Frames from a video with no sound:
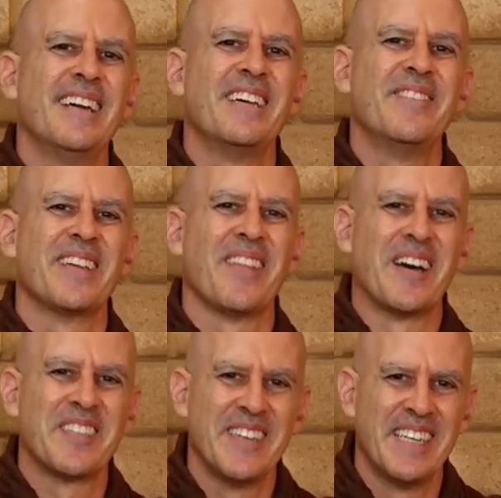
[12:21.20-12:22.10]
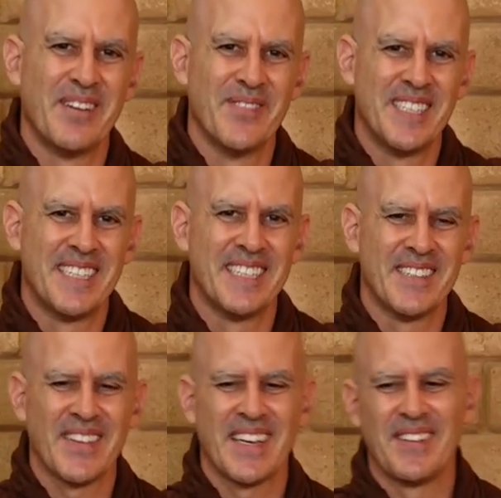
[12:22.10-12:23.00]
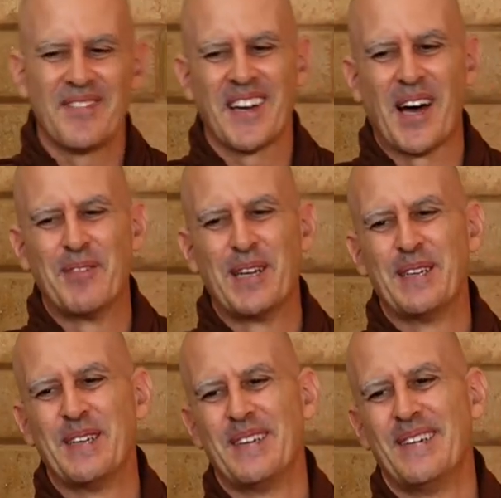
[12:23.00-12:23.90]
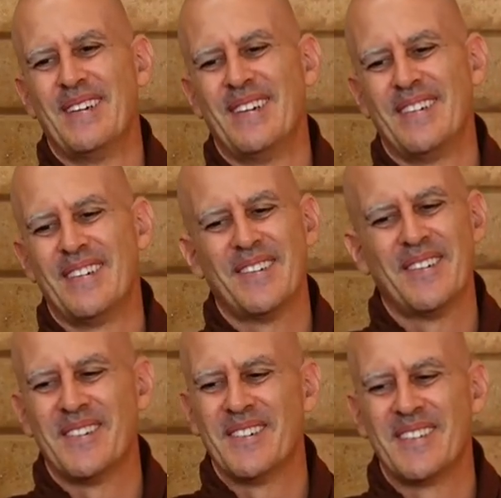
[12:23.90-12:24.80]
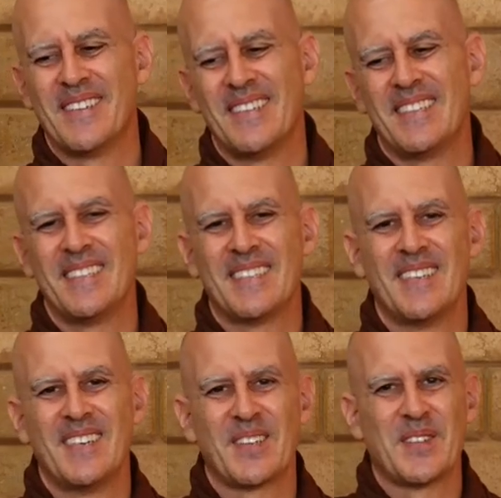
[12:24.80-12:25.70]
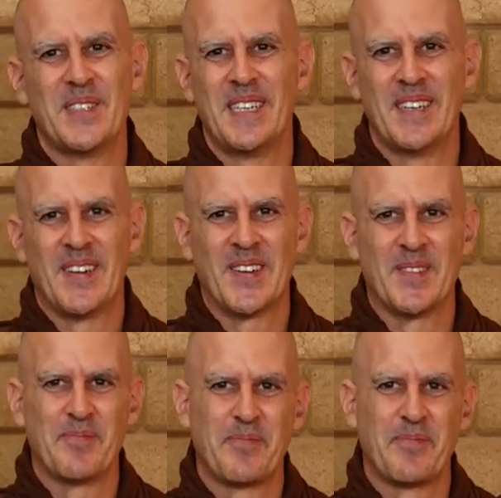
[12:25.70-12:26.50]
giving lottery numbers is very common. Oh, this is not good at all.